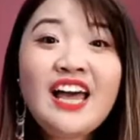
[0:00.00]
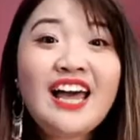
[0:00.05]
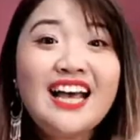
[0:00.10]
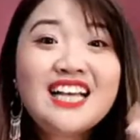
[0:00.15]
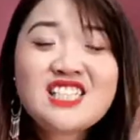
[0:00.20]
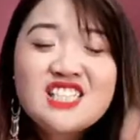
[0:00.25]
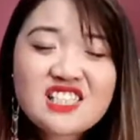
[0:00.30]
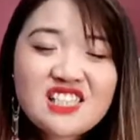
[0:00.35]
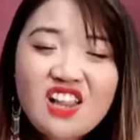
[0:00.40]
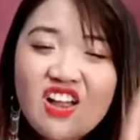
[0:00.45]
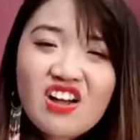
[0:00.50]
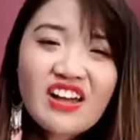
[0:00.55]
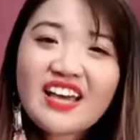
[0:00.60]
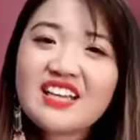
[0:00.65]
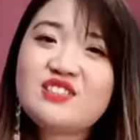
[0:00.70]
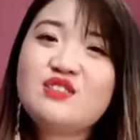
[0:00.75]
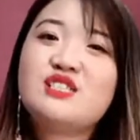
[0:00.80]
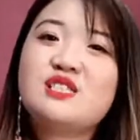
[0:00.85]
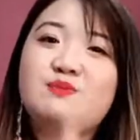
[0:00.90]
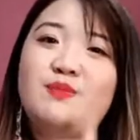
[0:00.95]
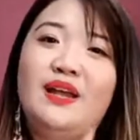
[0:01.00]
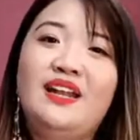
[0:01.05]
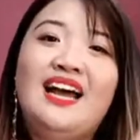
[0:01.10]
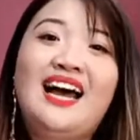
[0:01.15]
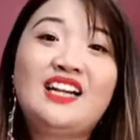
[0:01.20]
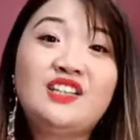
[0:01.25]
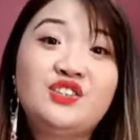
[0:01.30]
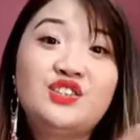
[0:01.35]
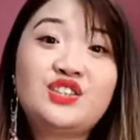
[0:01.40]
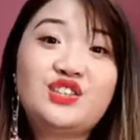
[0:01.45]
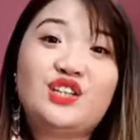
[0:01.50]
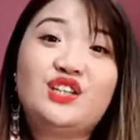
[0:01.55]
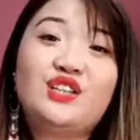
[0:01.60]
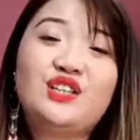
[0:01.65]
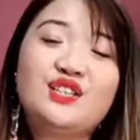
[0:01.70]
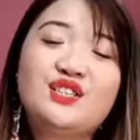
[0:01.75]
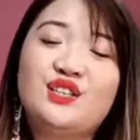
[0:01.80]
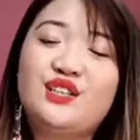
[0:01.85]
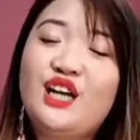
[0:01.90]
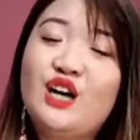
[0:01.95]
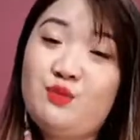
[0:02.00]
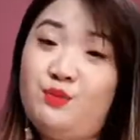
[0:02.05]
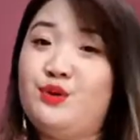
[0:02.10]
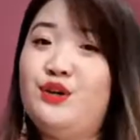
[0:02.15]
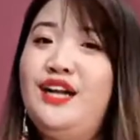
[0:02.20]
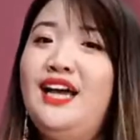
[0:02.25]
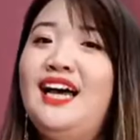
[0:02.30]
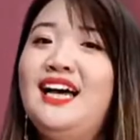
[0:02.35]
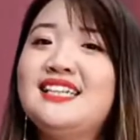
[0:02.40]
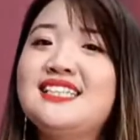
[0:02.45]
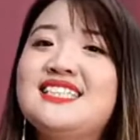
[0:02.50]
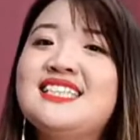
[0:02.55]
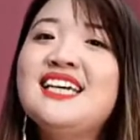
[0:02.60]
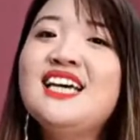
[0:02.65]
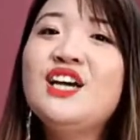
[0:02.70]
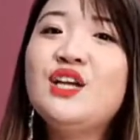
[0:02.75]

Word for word: As long as you spend hundred dollars on our products,